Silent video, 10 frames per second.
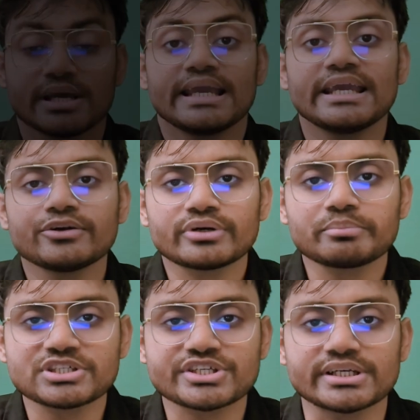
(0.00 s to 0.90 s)
Intuitive
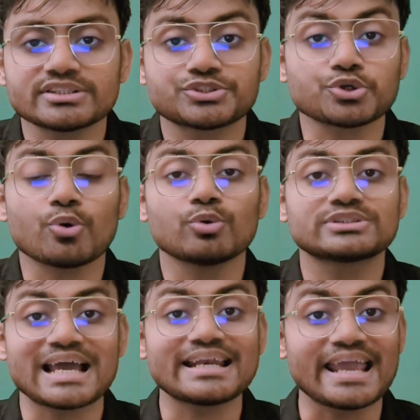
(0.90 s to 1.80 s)
Machines
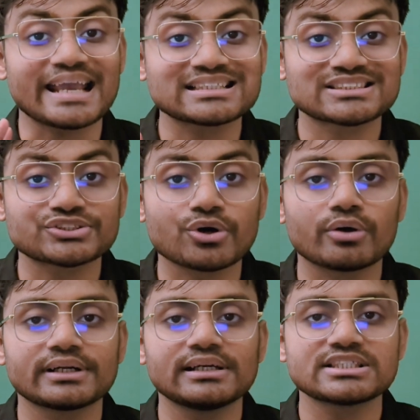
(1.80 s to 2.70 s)
chose an
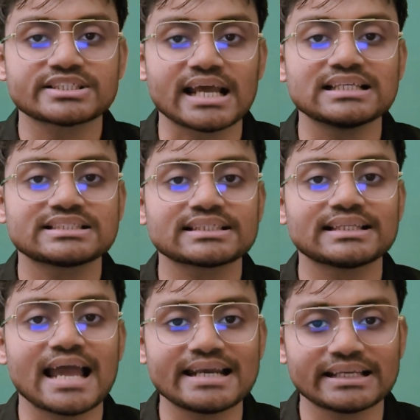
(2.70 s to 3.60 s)
extraordinarily challenging
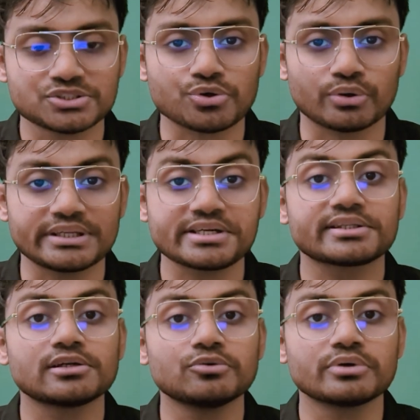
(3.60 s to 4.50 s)
landing zone near
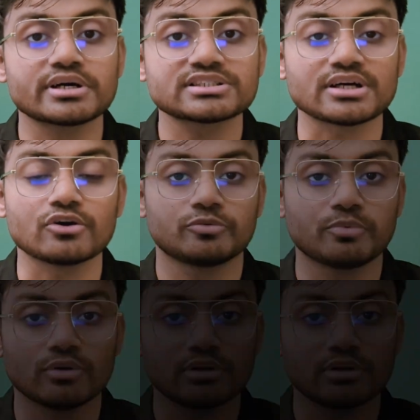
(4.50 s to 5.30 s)
the lunar south pole.